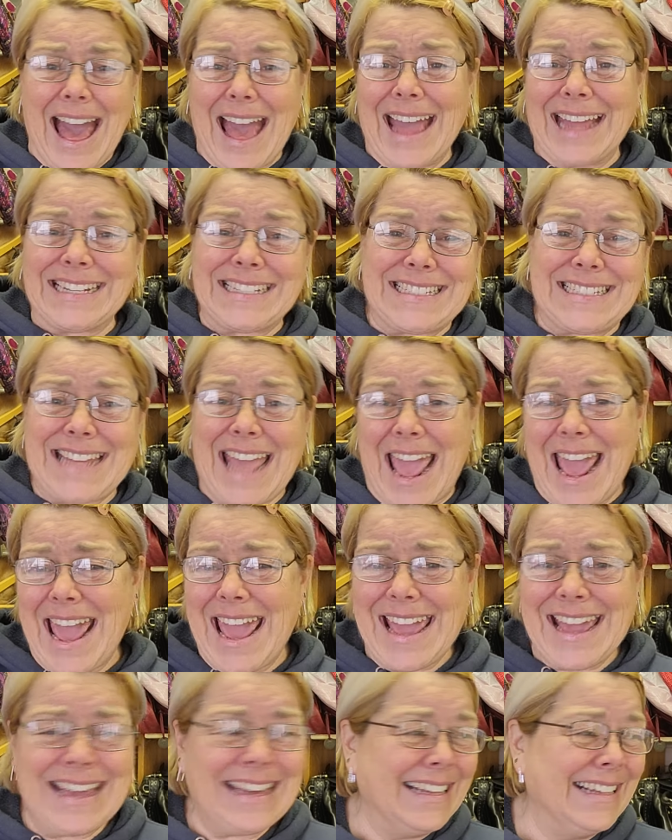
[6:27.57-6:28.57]
God
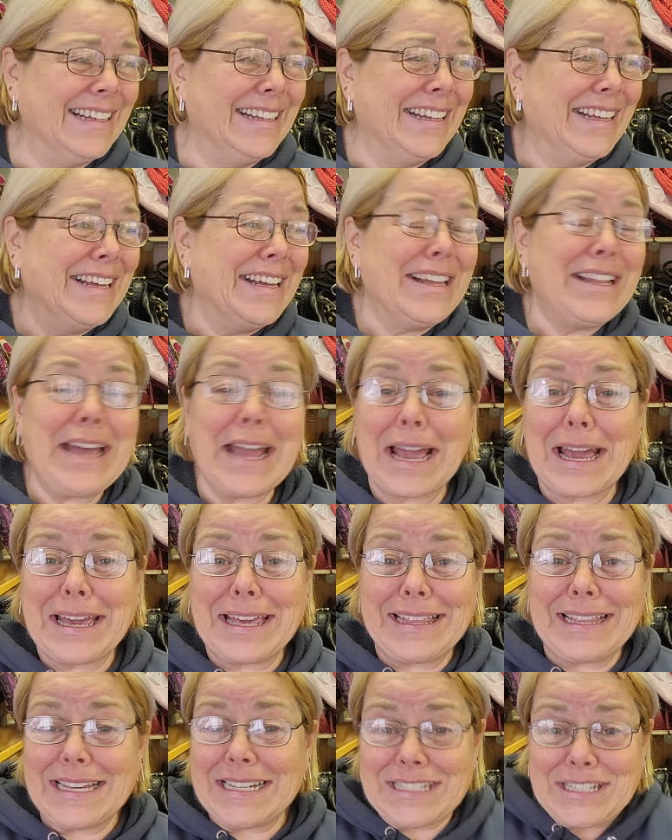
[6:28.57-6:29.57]
dang, like
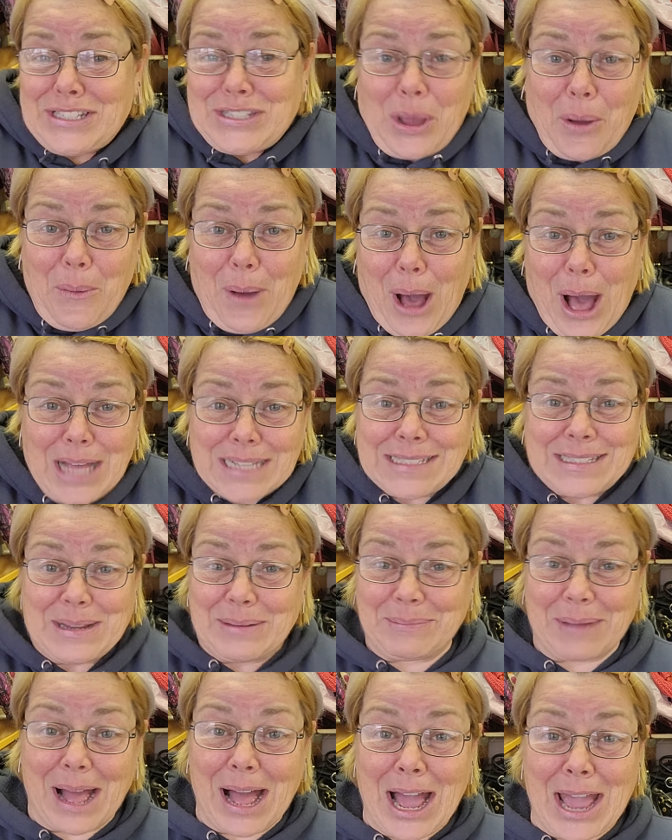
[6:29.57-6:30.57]
it's so
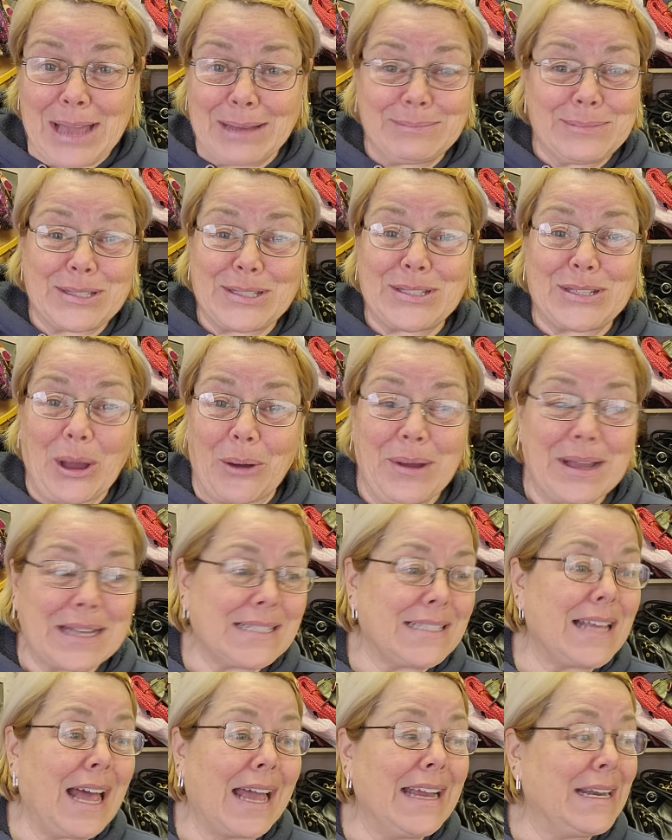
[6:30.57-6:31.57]
awesome. I am so
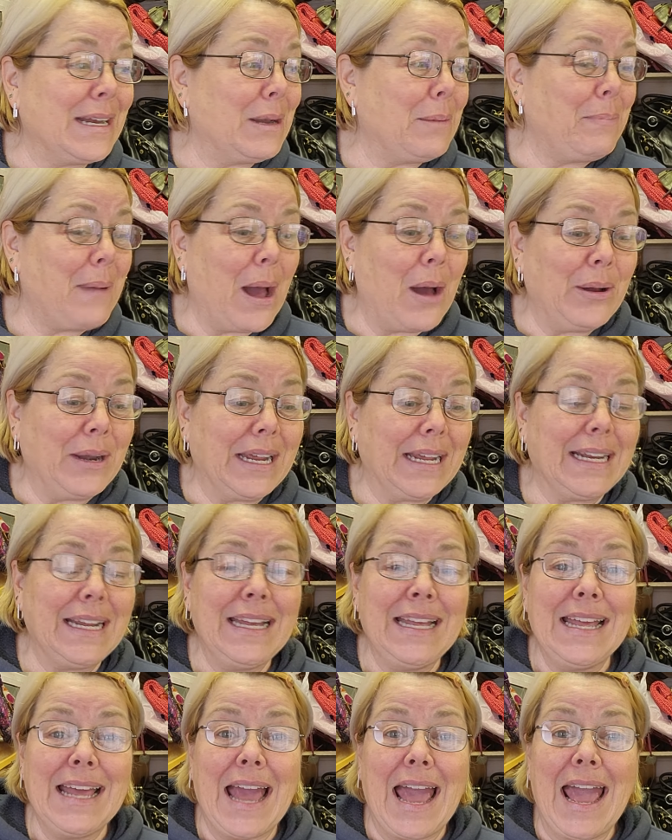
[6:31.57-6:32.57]
excited about it.
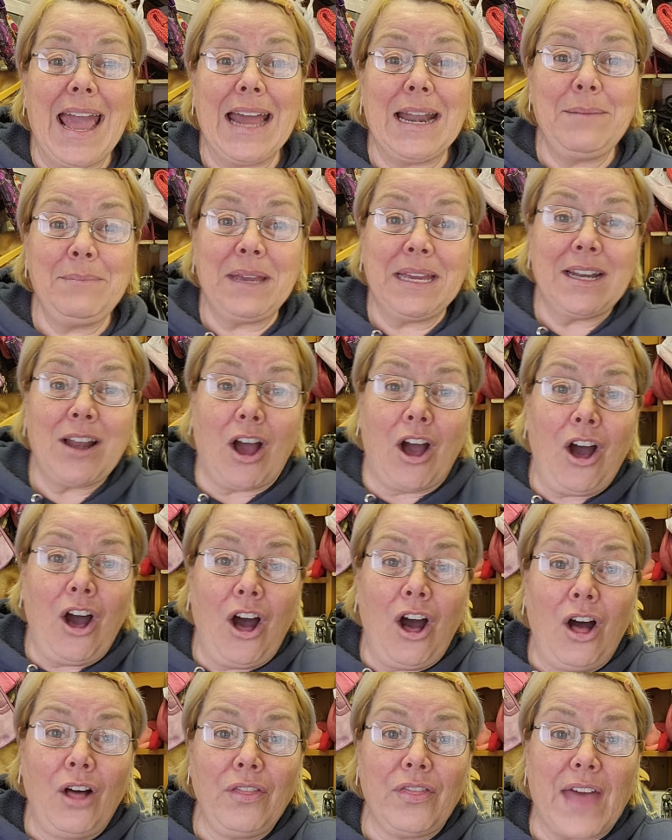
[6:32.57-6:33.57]
And I mean,
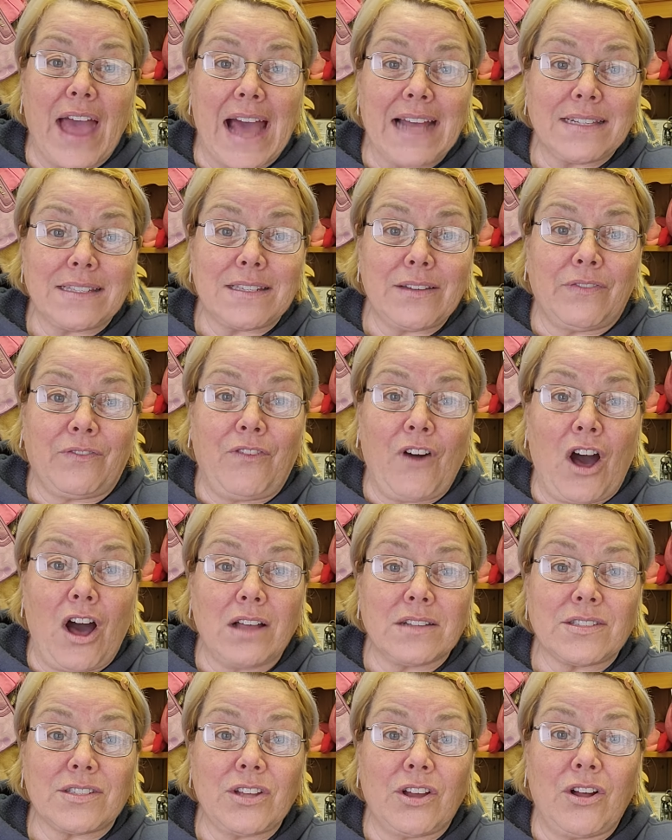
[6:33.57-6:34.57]
all that's a
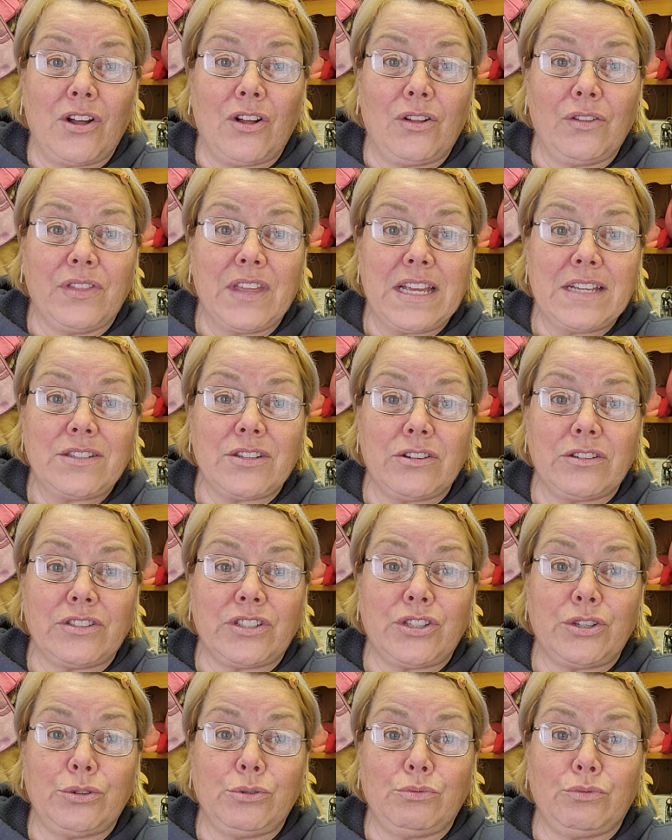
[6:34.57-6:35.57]
fossil. These are
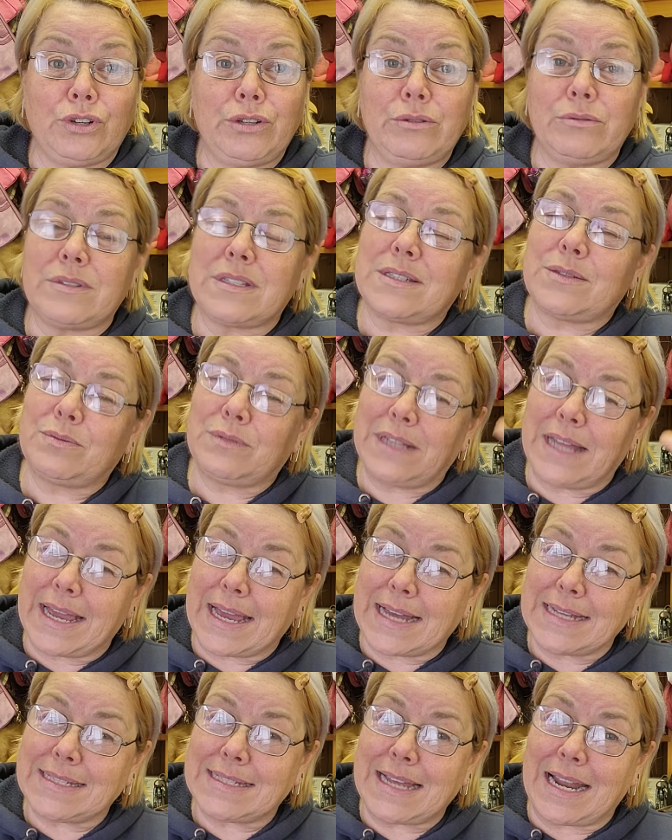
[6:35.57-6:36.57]
two roots.
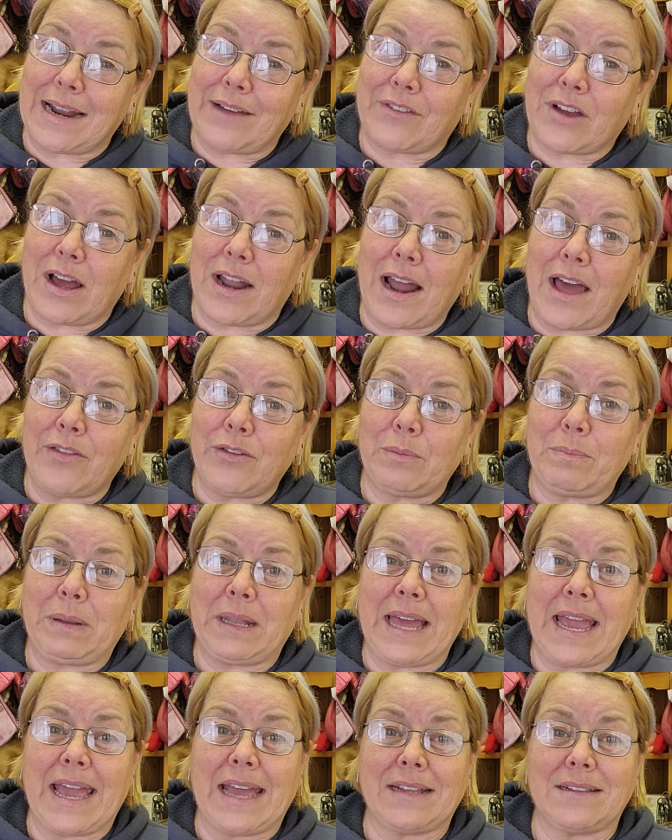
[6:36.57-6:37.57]
Like I said, I've got other
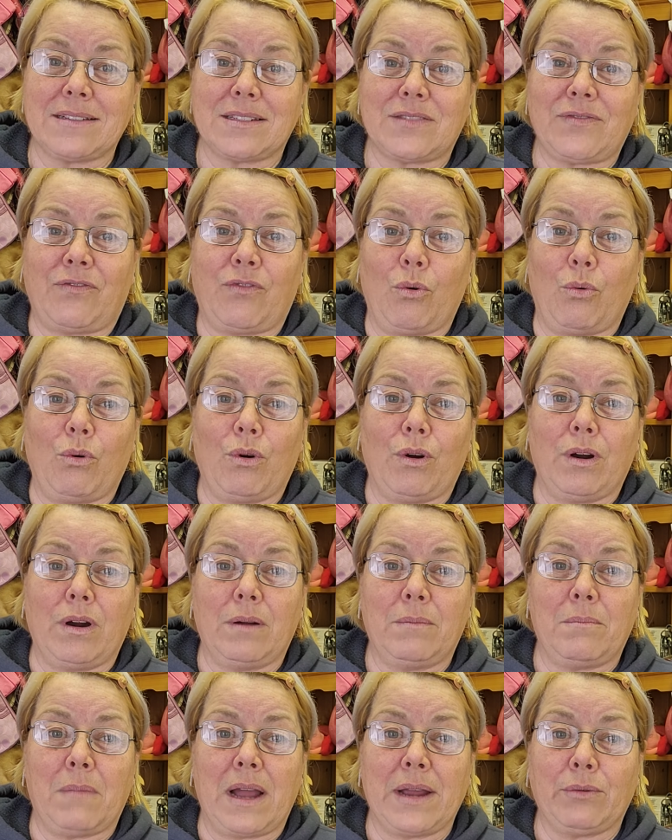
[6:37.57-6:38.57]
plans
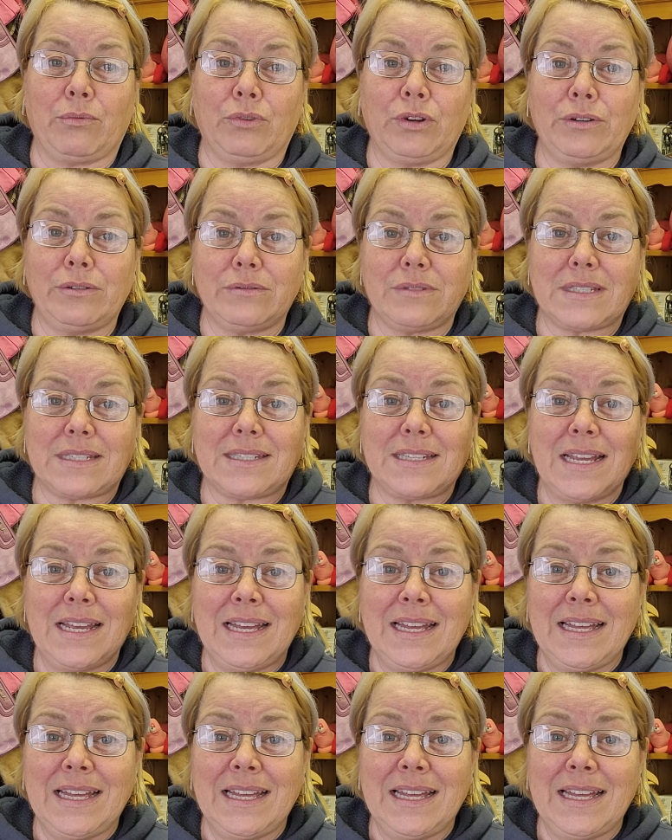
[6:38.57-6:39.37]
for my roots.